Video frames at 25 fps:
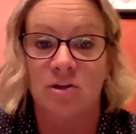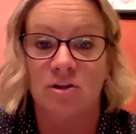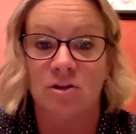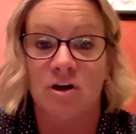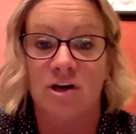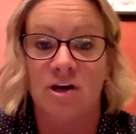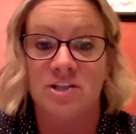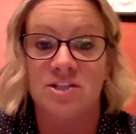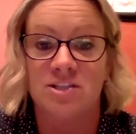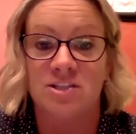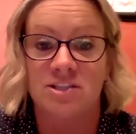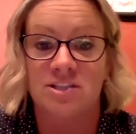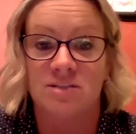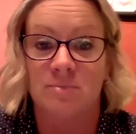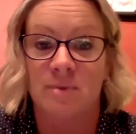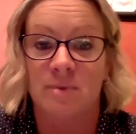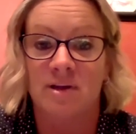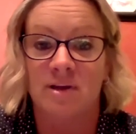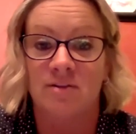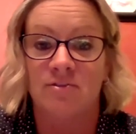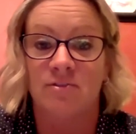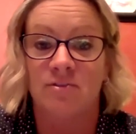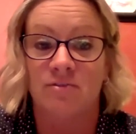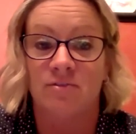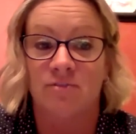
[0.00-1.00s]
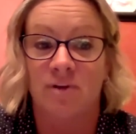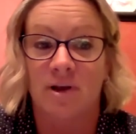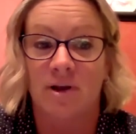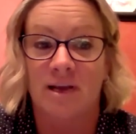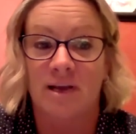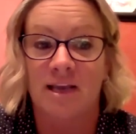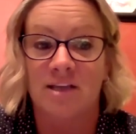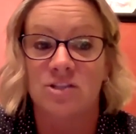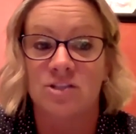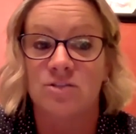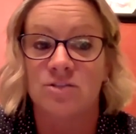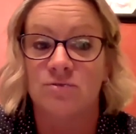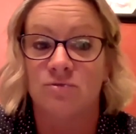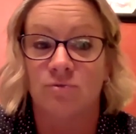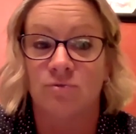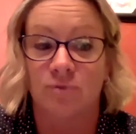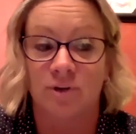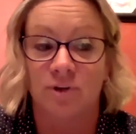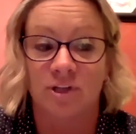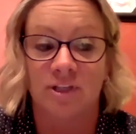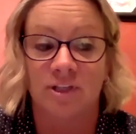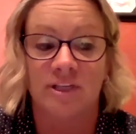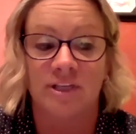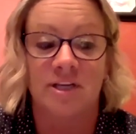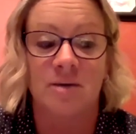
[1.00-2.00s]
our losses have been against
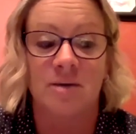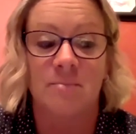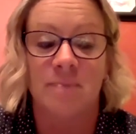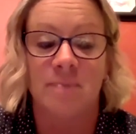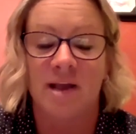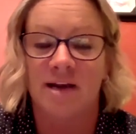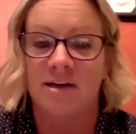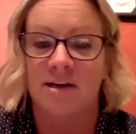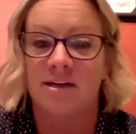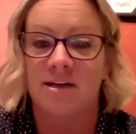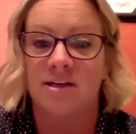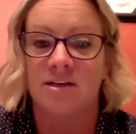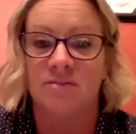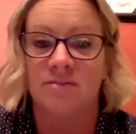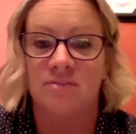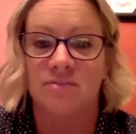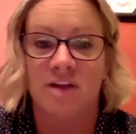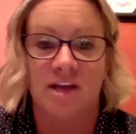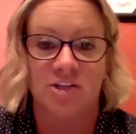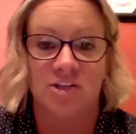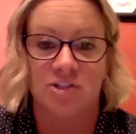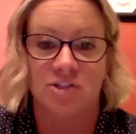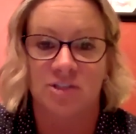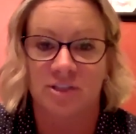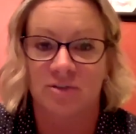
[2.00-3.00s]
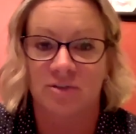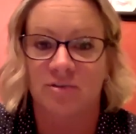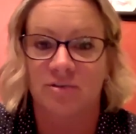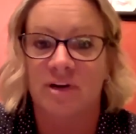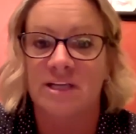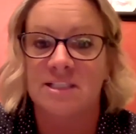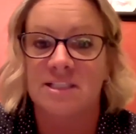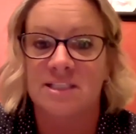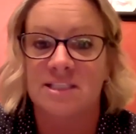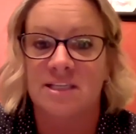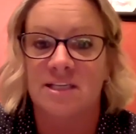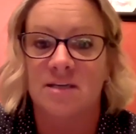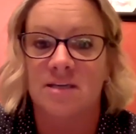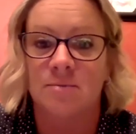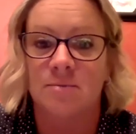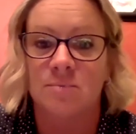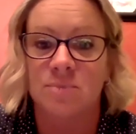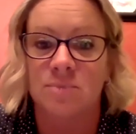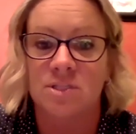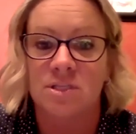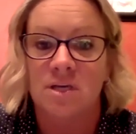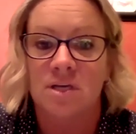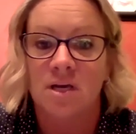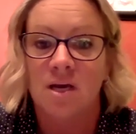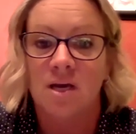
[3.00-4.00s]
really competitive nationally ranked
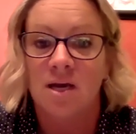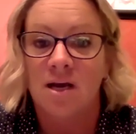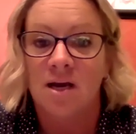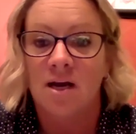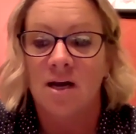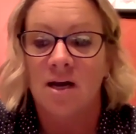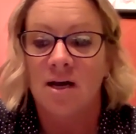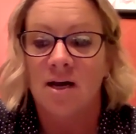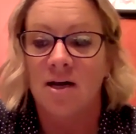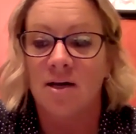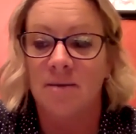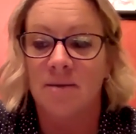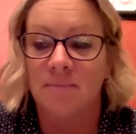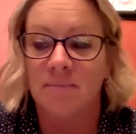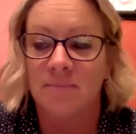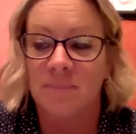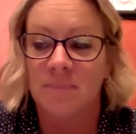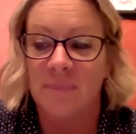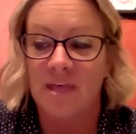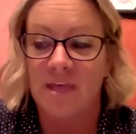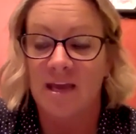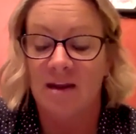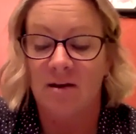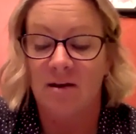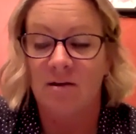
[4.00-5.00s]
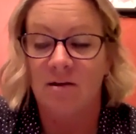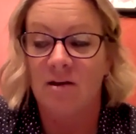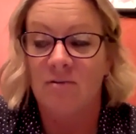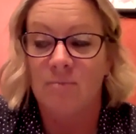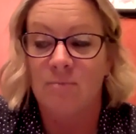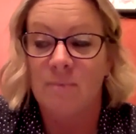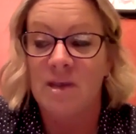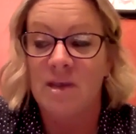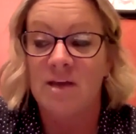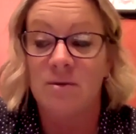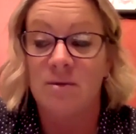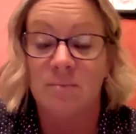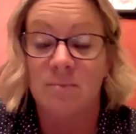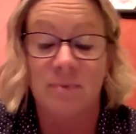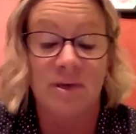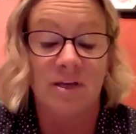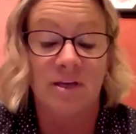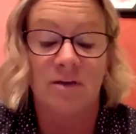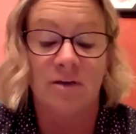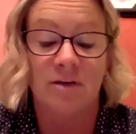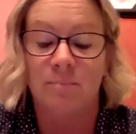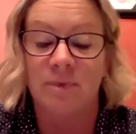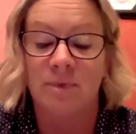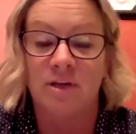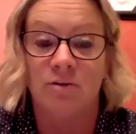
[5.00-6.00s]
teams um, that have made a
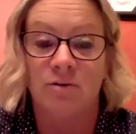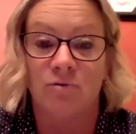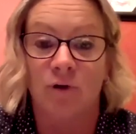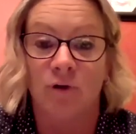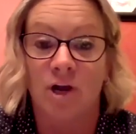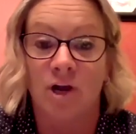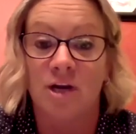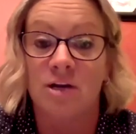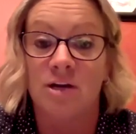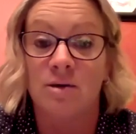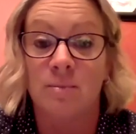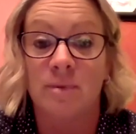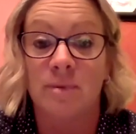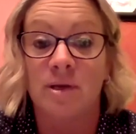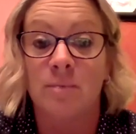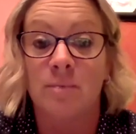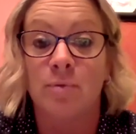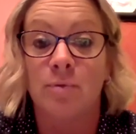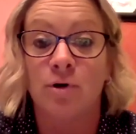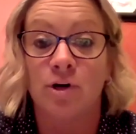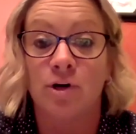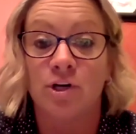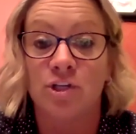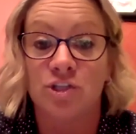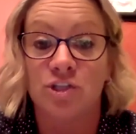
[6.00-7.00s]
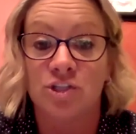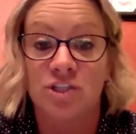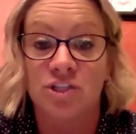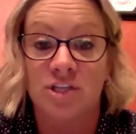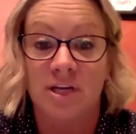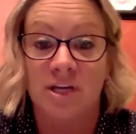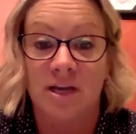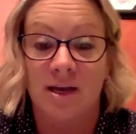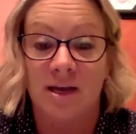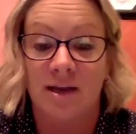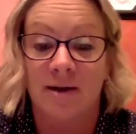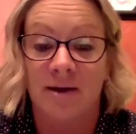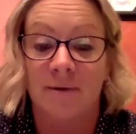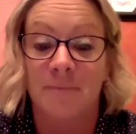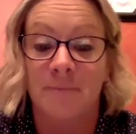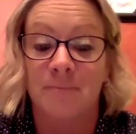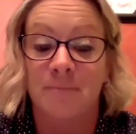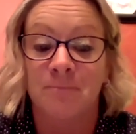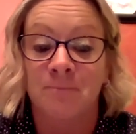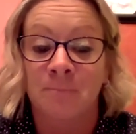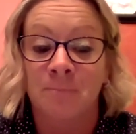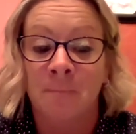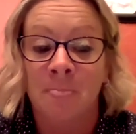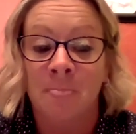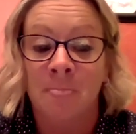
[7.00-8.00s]
big, big run and big push.
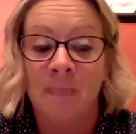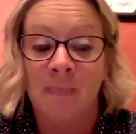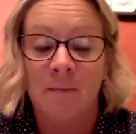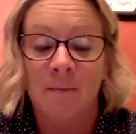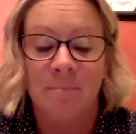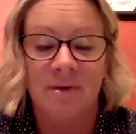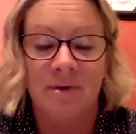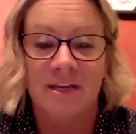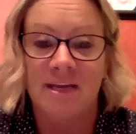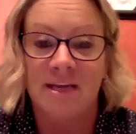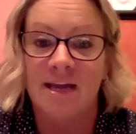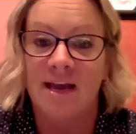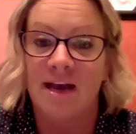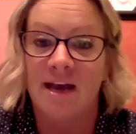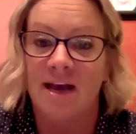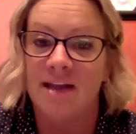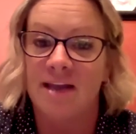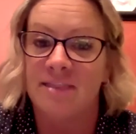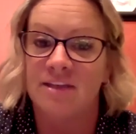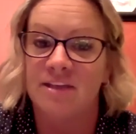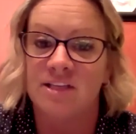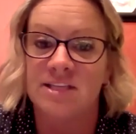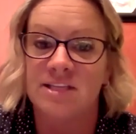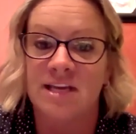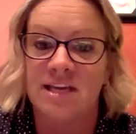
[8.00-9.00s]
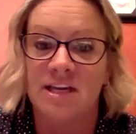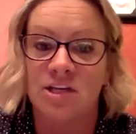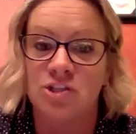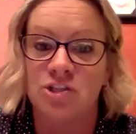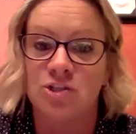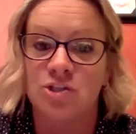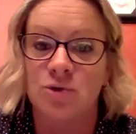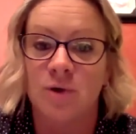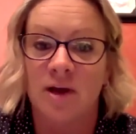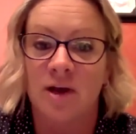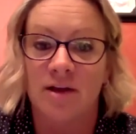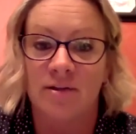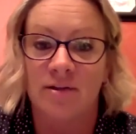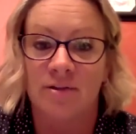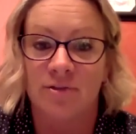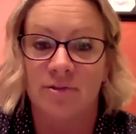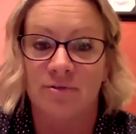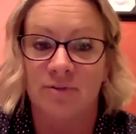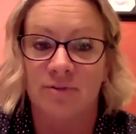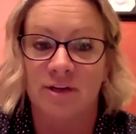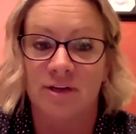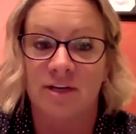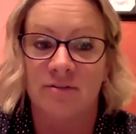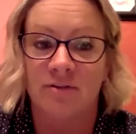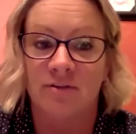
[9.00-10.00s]
Um, but yeah, I think taking two out of
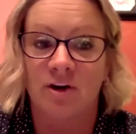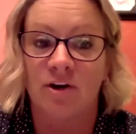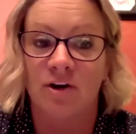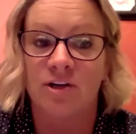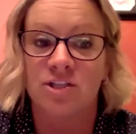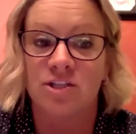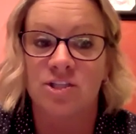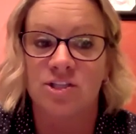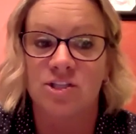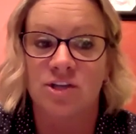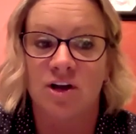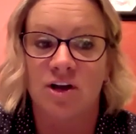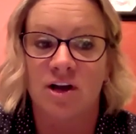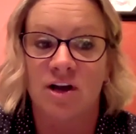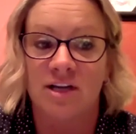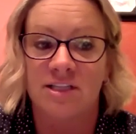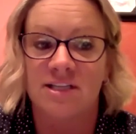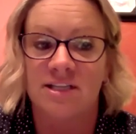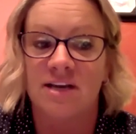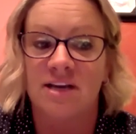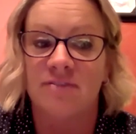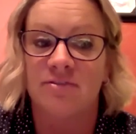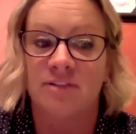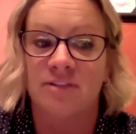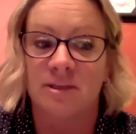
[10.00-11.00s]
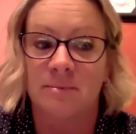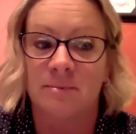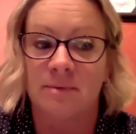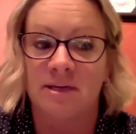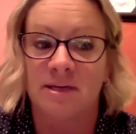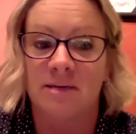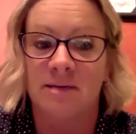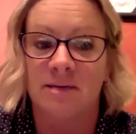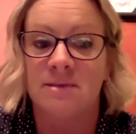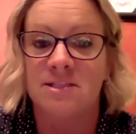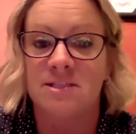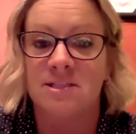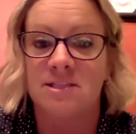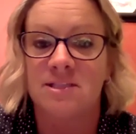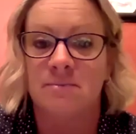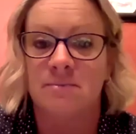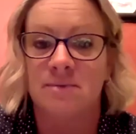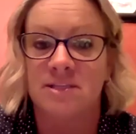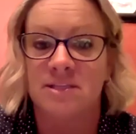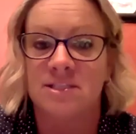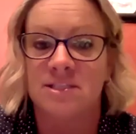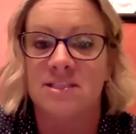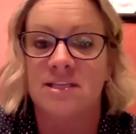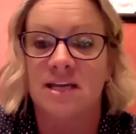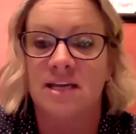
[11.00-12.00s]
three of Arkansas and definitely beating
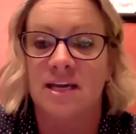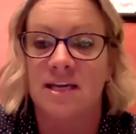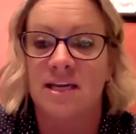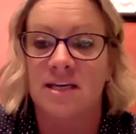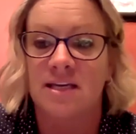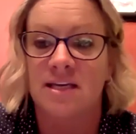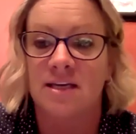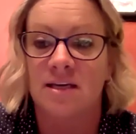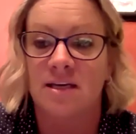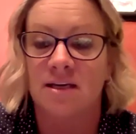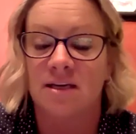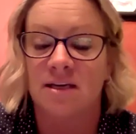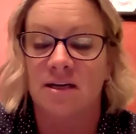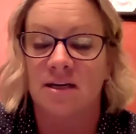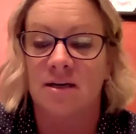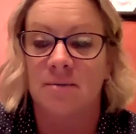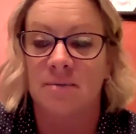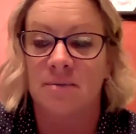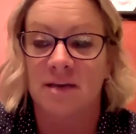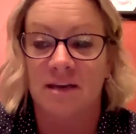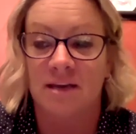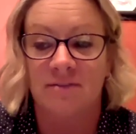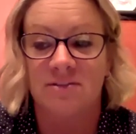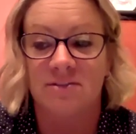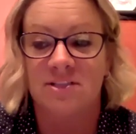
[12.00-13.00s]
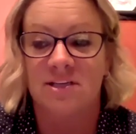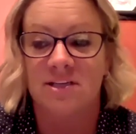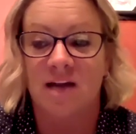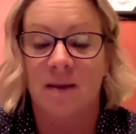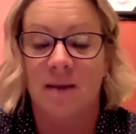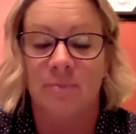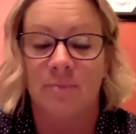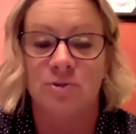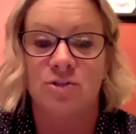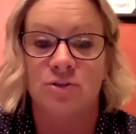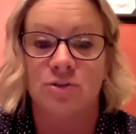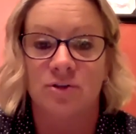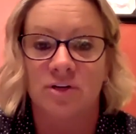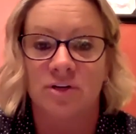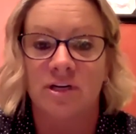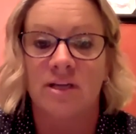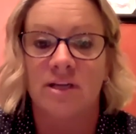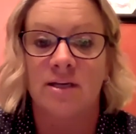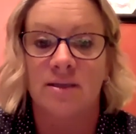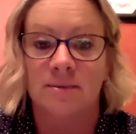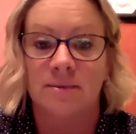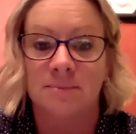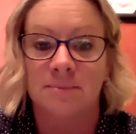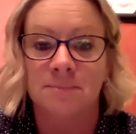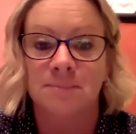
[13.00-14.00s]
Mississippi State um, gave us an
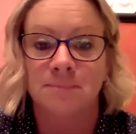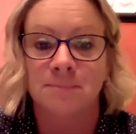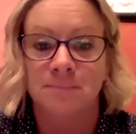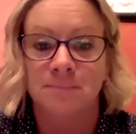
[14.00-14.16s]
opportunity.